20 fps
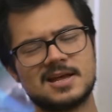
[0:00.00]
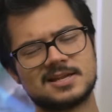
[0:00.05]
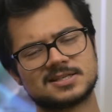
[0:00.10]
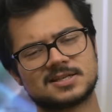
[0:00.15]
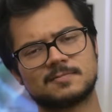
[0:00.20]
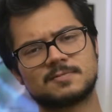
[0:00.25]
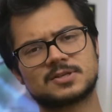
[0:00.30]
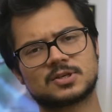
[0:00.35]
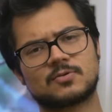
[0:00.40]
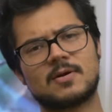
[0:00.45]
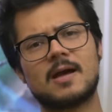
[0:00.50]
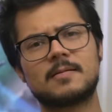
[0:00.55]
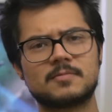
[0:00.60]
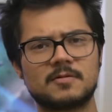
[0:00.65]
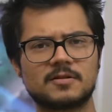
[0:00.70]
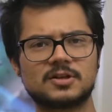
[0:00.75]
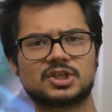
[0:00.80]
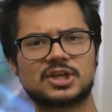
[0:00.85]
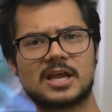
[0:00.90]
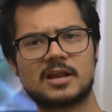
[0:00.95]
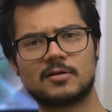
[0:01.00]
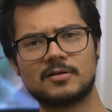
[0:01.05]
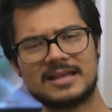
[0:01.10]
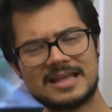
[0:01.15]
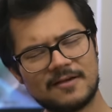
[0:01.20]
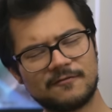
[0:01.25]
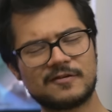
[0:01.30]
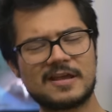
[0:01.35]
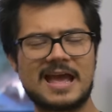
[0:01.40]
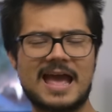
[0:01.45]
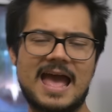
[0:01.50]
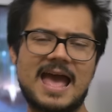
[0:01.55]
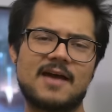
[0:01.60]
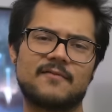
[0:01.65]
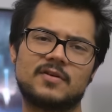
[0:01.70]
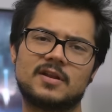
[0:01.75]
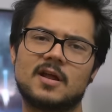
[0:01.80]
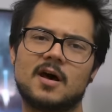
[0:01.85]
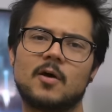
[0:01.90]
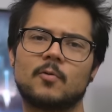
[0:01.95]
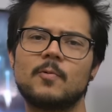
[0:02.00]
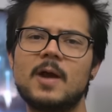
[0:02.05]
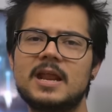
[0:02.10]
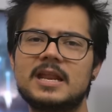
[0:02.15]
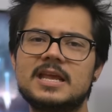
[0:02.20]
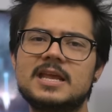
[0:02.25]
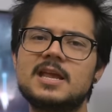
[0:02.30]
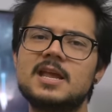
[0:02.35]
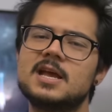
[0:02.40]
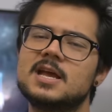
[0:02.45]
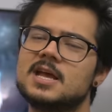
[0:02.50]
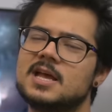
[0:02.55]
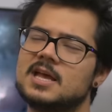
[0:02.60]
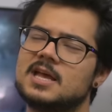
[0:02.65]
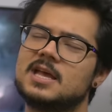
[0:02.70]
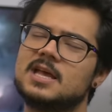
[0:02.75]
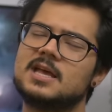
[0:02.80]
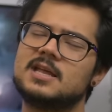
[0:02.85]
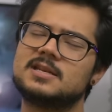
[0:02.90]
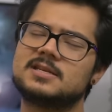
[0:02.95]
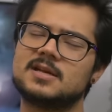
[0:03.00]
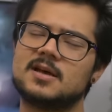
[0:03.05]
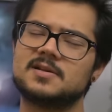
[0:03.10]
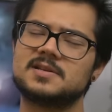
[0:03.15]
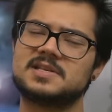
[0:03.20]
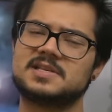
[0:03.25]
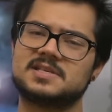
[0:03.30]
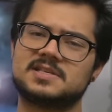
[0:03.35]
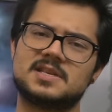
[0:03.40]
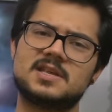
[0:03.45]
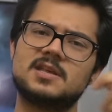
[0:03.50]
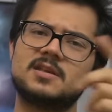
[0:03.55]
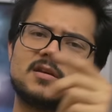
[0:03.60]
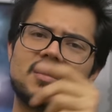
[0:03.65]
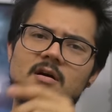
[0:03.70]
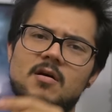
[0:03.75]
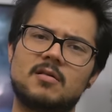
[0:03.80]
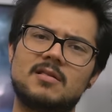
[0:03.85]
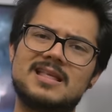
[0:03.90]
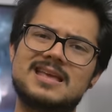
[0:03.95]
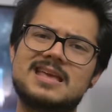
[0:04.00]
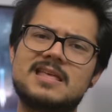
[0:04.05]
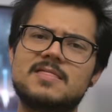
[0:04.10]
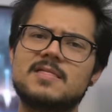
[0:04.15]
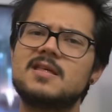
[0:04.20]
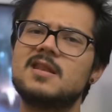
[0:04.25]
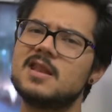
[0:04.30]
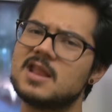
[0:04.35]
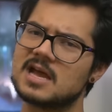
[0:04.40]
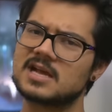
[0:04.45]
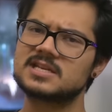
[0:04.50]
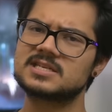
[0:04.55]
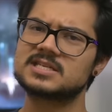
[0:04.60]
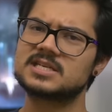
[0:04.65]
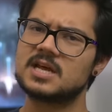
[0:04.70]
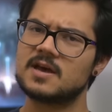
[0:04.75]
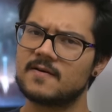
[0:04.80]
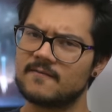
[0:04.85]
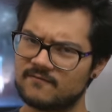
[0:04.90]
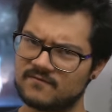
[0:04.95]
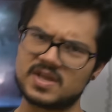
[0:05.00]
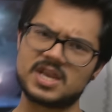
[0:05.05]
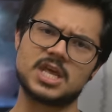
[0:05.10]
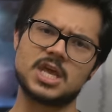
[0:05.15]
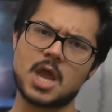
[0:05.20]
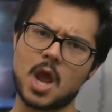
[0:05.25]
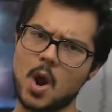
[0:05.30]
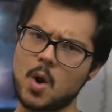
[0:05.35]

Subscribe to the channel if you haven't already, and I'll see y'all in the next video.